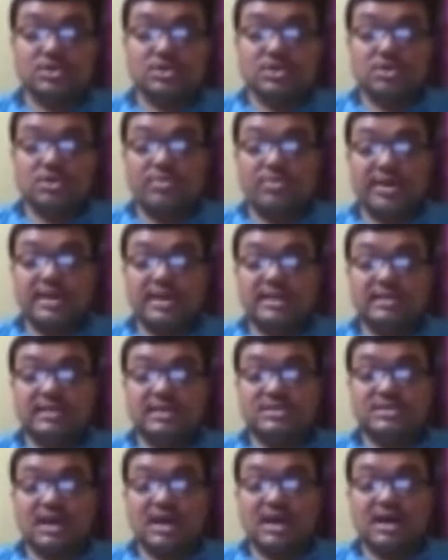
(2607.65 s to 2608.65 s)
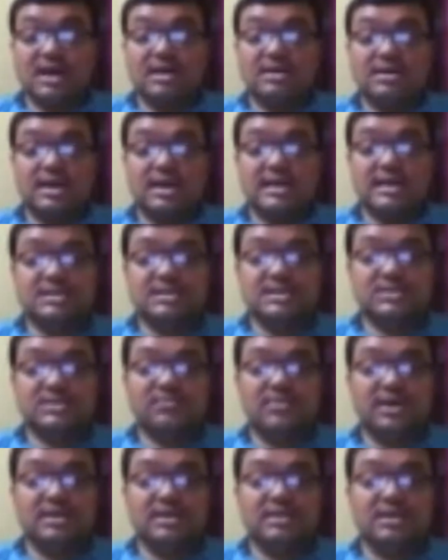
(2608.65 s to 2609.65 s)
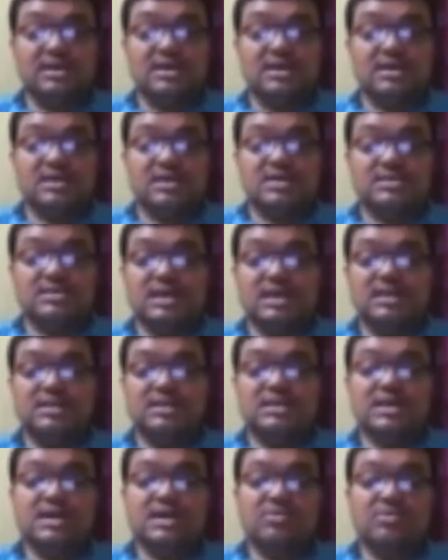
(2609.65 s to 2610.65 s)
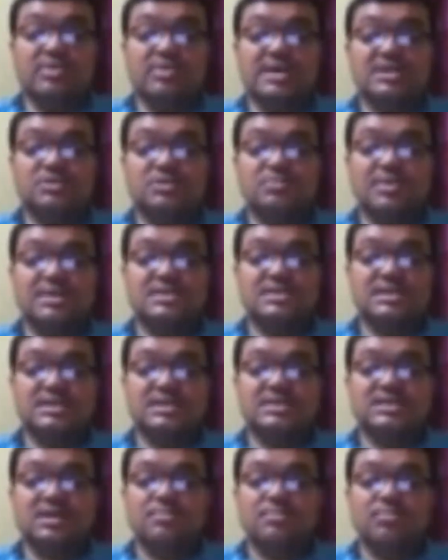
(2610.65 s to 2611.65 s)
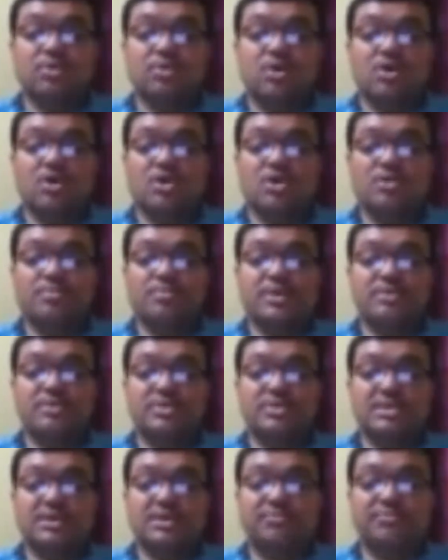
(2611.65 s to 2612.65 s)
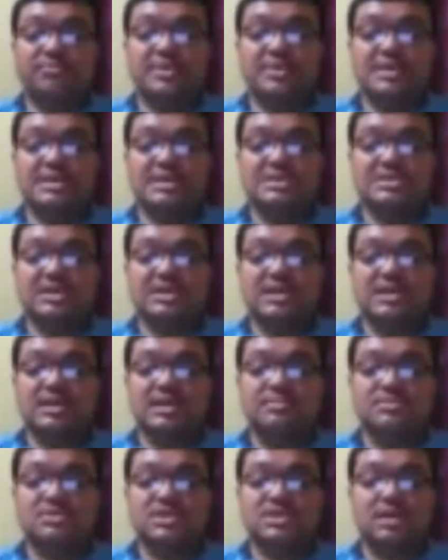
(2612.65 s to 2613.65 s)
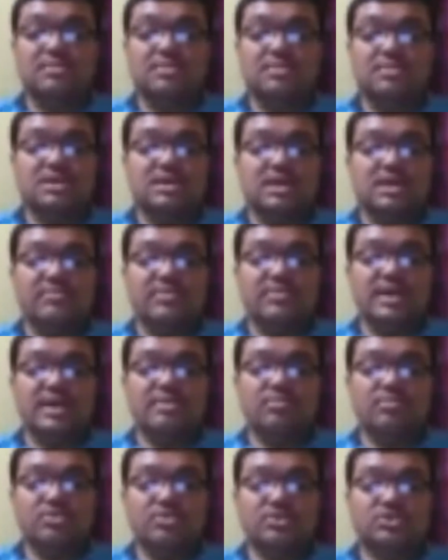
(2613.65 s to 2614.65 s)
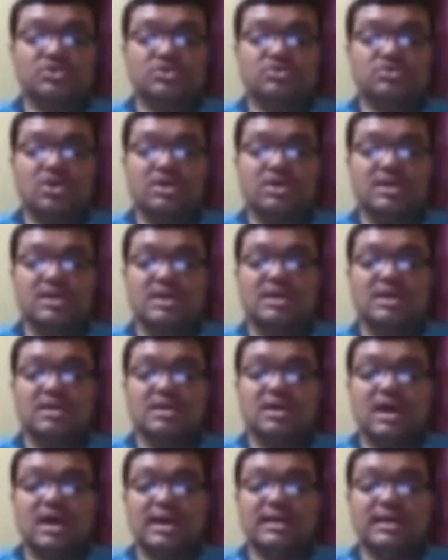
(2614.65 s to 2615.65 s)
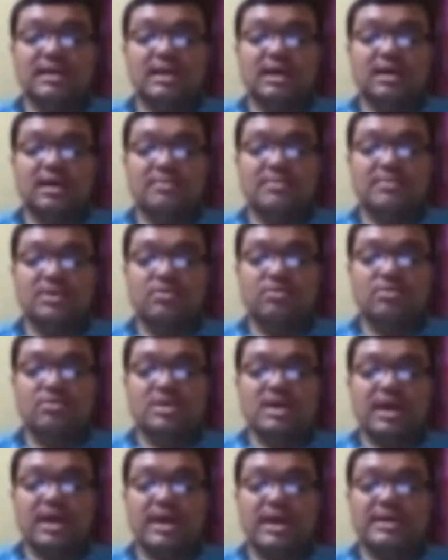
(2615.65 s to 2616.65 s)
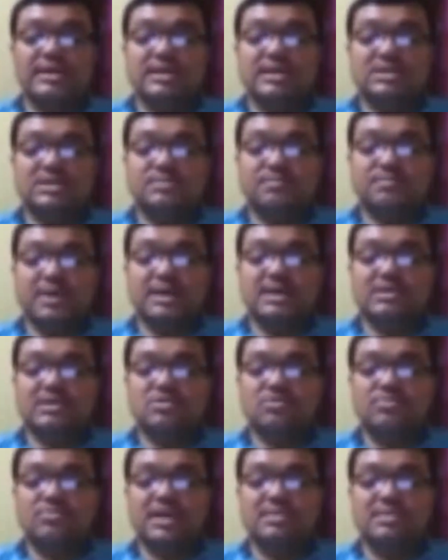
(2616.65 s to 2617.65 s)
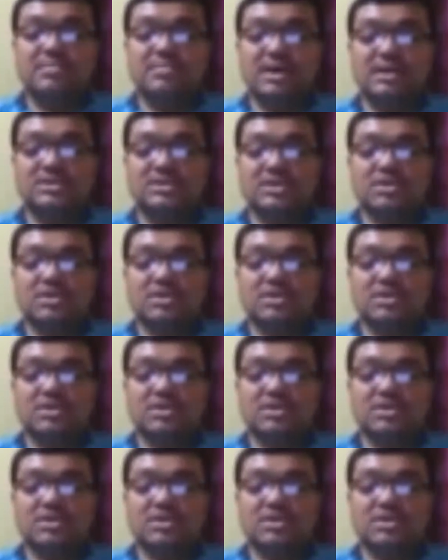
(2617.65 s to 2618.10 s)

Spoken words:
When the sun rises further, Santiago expresses the bond between the feast and himself even more strongly. I love you and respect you very much.